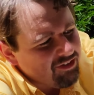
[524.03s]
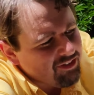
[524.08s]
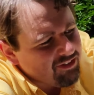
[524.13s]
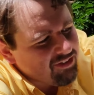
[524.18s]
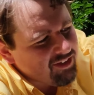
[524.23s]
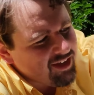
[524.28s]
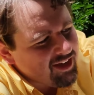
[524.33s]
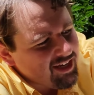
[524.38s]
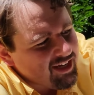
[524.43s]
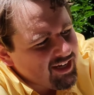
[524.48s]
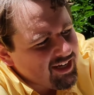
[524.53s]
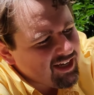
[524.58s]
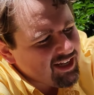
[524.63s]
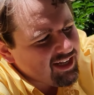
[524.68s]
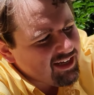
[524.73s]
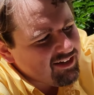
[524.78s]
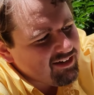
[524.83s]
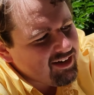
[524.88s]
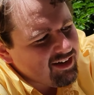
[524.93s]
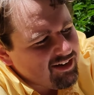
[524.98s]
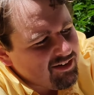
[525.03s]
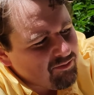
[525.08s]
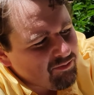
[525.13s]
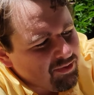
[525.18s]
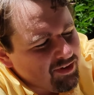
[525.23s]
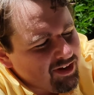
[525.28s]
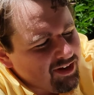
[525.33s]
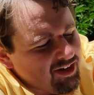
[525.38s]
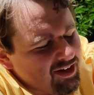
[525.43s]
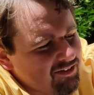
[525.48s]
in the thing, and it didn't
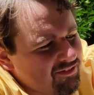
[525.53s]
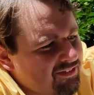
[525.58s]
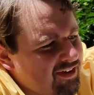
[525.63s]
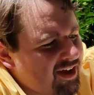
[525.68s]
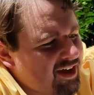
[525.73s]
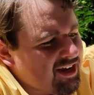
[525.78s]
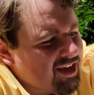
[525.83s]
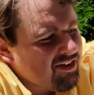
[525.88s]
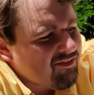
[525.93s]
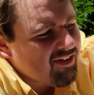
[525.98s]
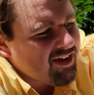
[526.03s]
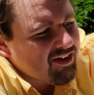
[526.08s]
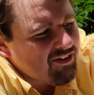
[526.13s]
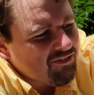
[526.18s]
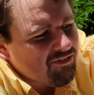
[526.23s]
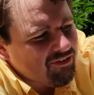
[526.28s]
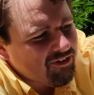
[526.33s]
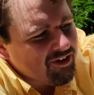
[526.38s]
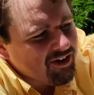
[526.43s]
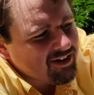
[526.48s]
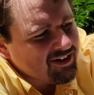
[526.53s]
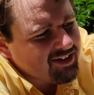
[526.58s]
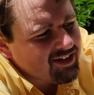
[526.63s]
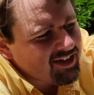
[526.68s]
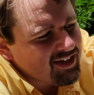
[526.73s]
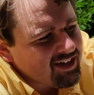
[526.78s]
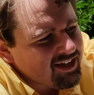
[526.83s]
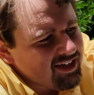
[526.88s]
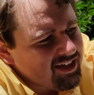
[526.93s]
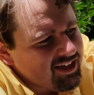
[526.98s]
put enough vacuum out for it
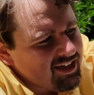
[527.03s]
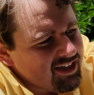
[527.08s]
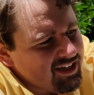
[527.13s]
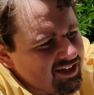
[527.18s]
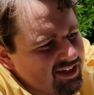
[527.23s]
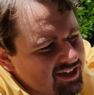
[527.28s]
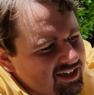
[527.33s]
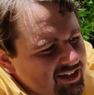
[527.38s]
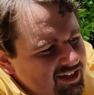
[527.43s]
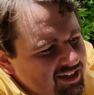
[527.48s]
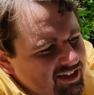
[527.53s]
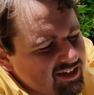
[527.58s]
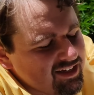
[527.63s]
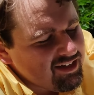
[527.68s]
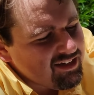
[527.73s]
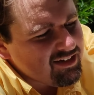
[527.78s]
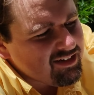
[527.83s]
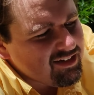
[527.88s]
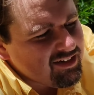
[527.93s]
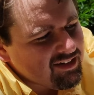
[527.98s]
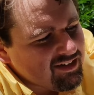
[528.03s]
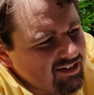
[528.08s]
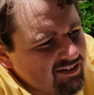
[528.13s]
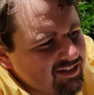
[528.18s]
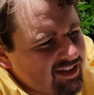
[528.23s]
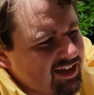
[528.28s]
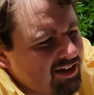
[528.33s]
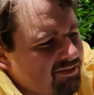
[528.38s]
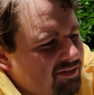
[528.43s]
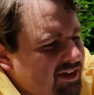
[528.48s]
to
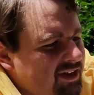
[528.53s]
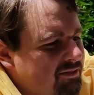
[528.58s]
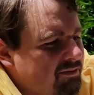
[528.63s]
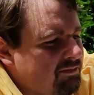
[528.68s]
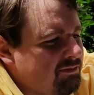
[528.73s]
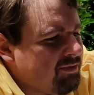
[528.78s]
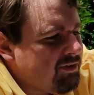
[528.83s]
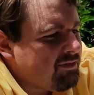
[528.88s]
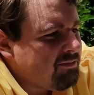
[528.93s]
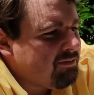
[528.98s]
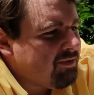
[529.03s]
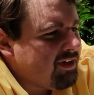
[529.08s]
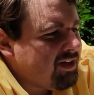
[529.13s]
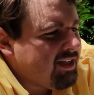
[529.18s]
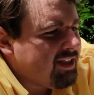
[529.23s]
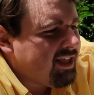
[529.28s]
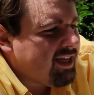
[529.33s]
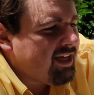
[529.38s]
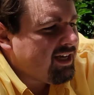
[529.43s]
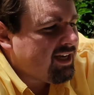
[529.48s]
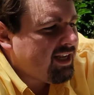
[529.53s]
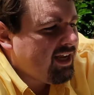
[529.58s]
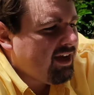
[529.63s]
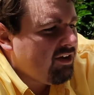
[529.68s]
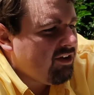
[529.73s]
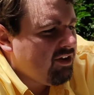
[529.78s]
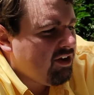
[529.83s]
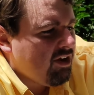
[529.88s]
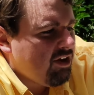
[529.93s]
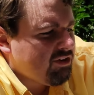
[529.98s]
do that. But put plenty of that
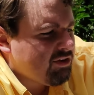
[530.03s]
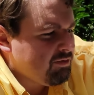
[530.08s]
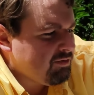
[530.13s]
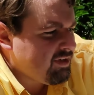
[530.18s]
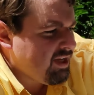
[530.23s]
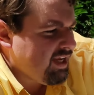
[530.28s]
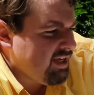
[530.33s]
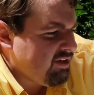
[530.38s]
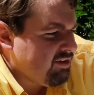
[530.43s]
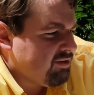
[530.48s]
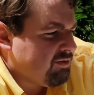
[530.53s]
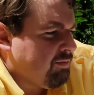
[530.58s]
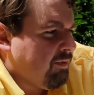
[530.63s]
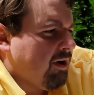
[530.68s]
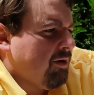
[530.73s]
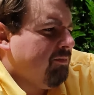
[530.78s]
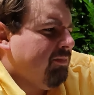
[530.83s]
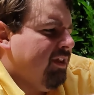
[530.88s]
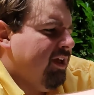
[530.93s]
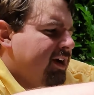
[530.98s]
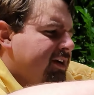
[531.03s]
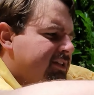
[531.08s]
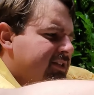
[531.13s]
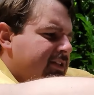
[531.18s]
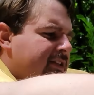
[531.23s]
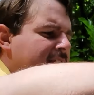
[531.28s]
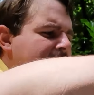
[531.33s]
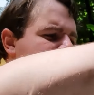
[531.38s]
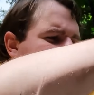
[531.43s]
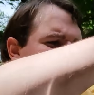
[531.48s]
down. You can also take your spark plugs
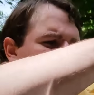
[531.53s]
and